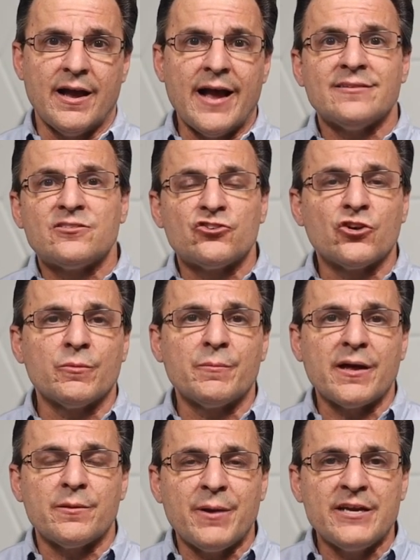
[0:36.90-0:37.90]
as determined
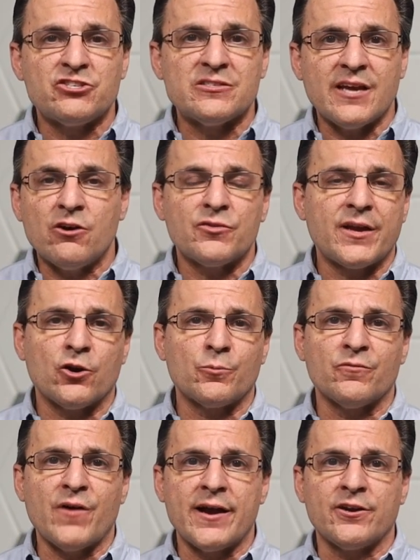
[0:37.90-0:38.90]
by the patient's healthcare
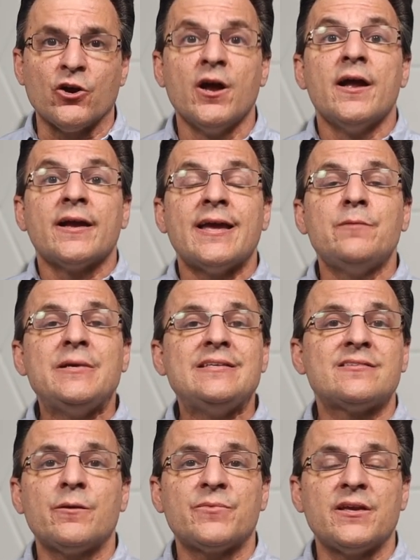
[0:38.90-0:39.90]
provider, can mean
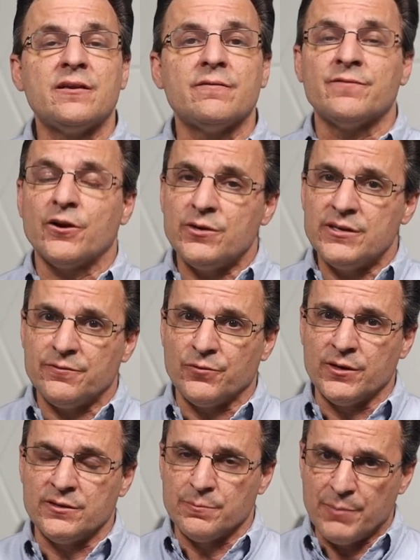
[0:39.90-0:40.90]
something very
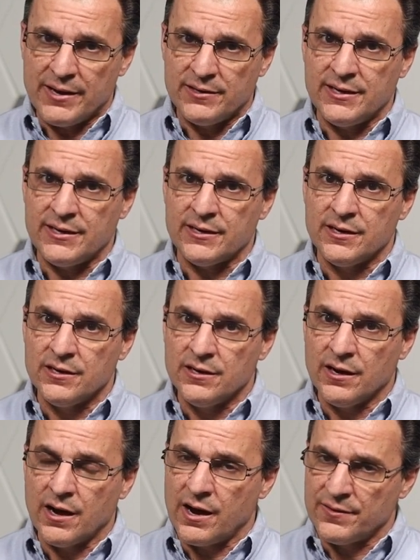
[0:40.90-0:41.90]
different depending
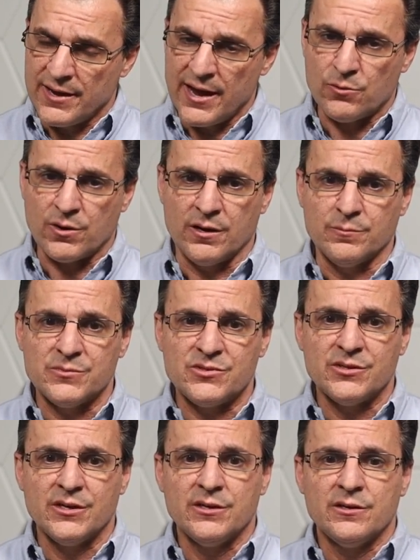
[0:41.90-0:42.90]
on the
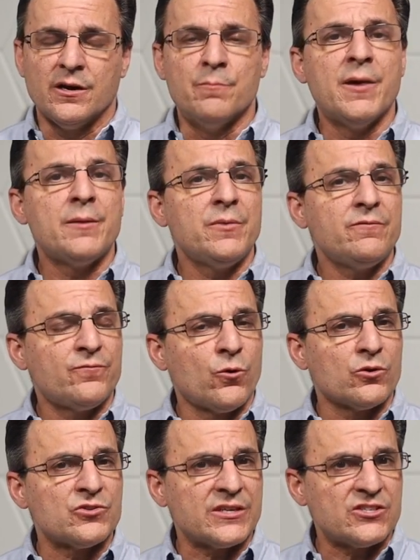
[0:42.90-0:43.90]
outcomes. Amendment
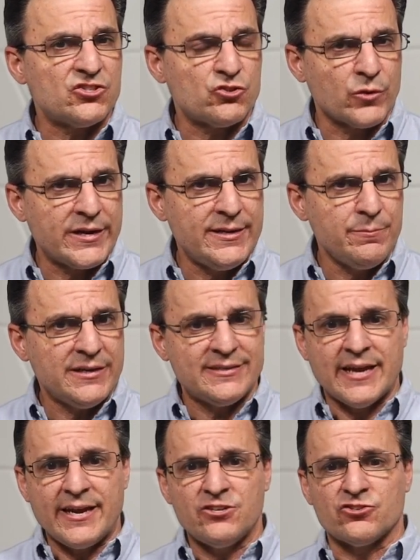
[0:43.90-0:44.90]
4 is extreme,
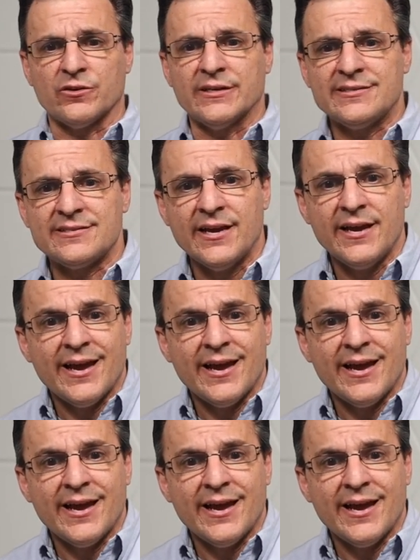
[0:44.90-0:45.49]
dangerous,